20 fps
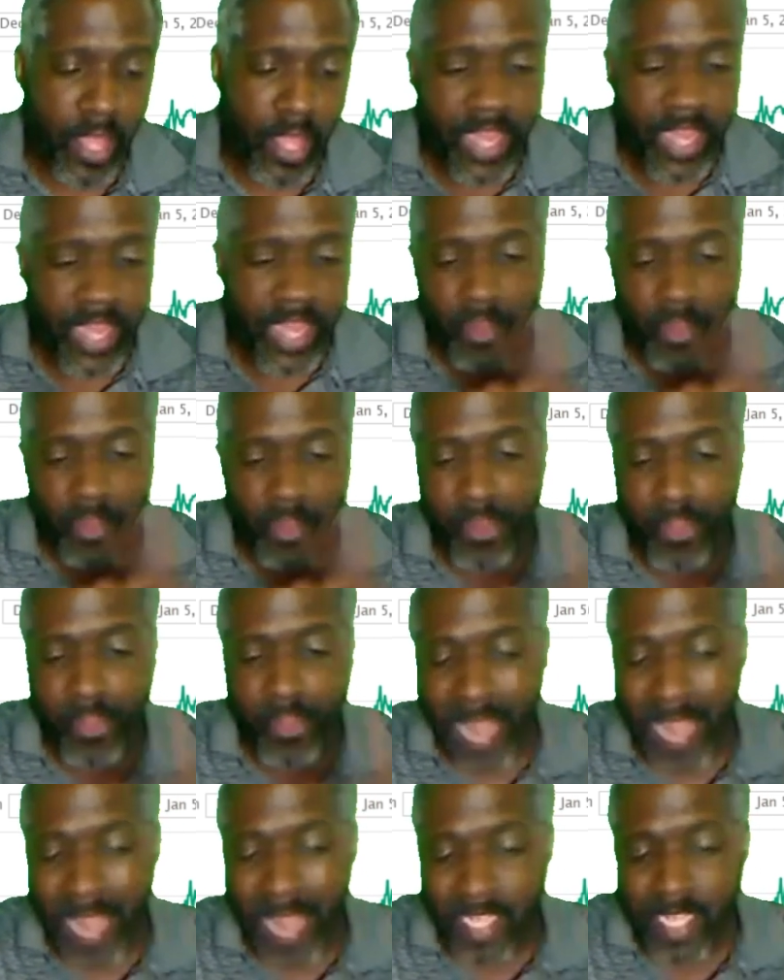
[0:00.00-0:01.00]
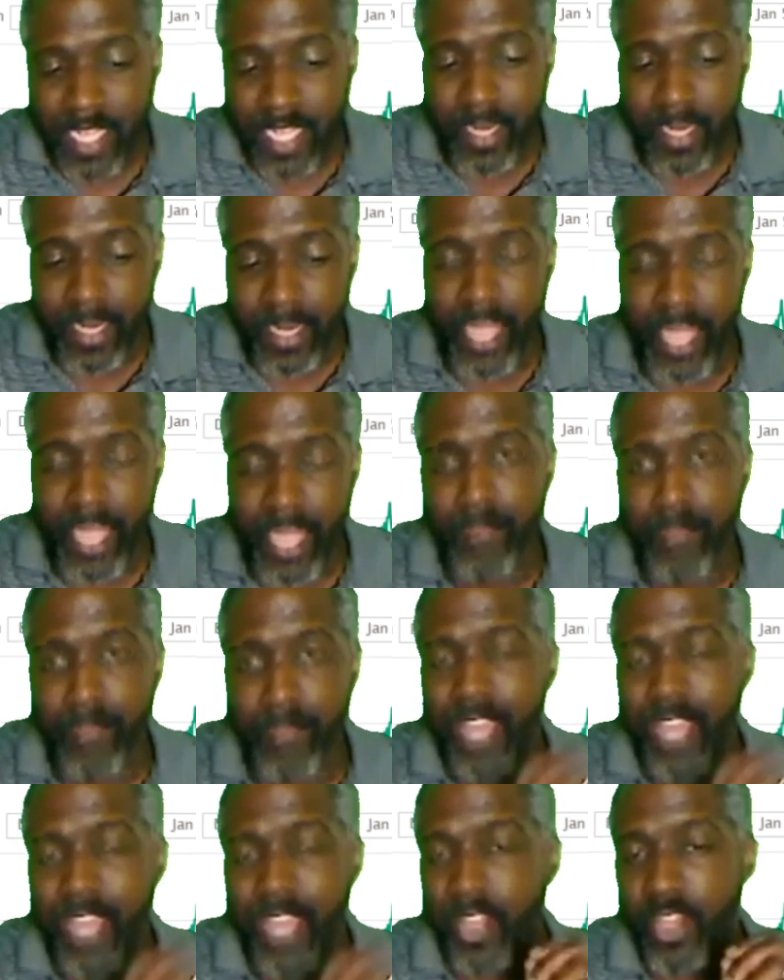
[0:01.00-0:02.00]
Now, with the back coming in,
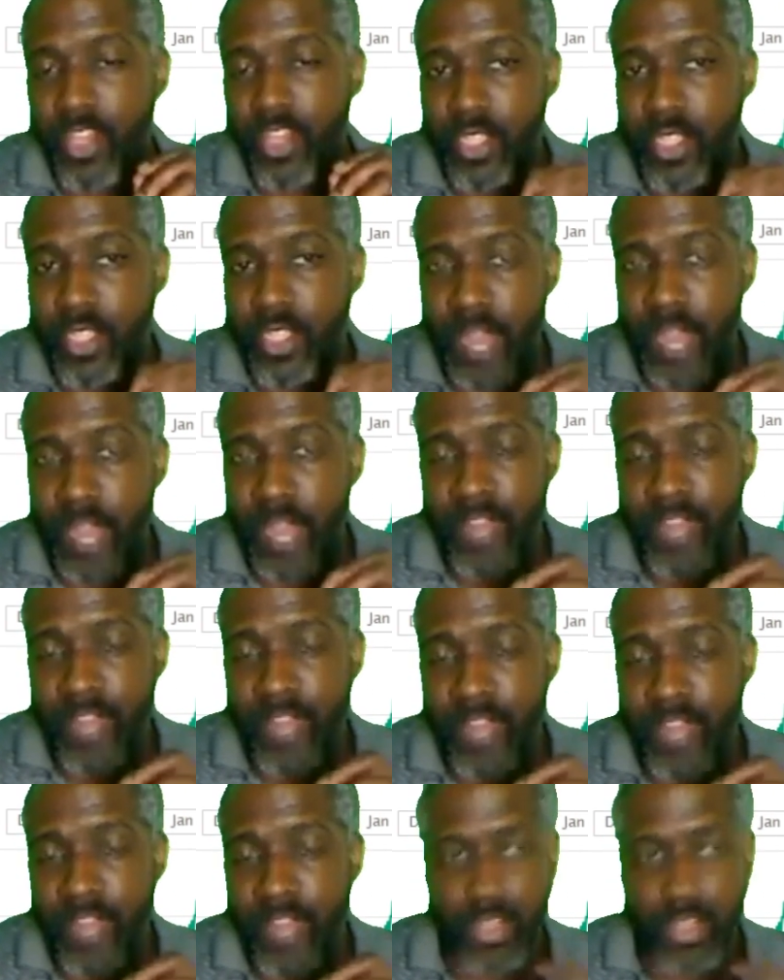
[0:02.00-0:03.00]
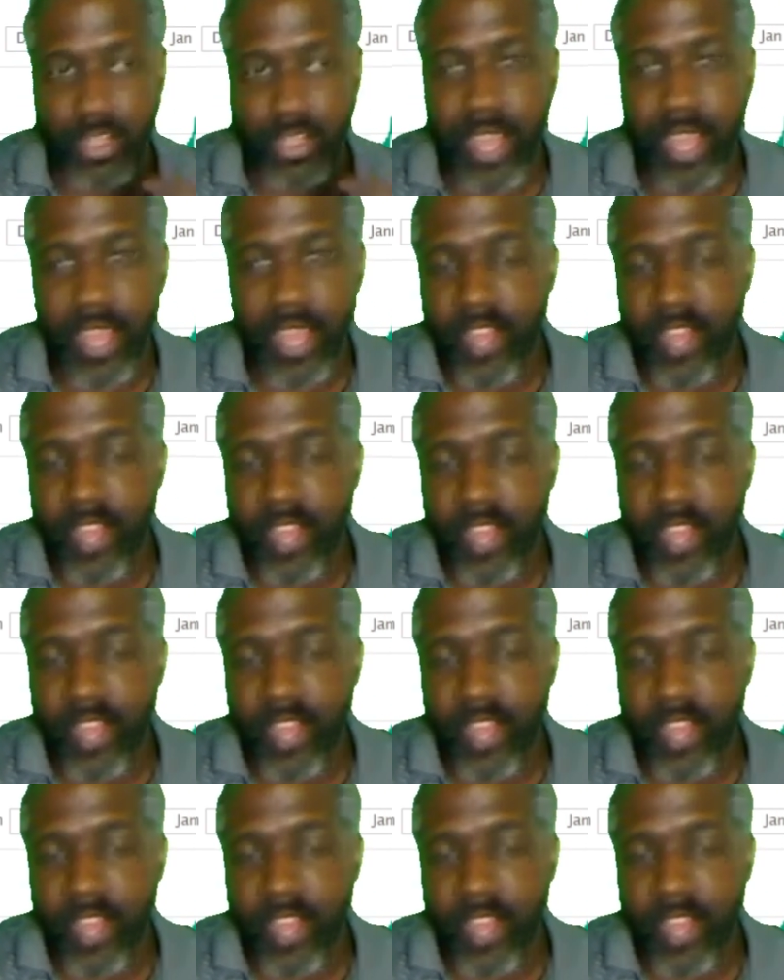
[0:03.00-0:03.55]
and you also have, or you have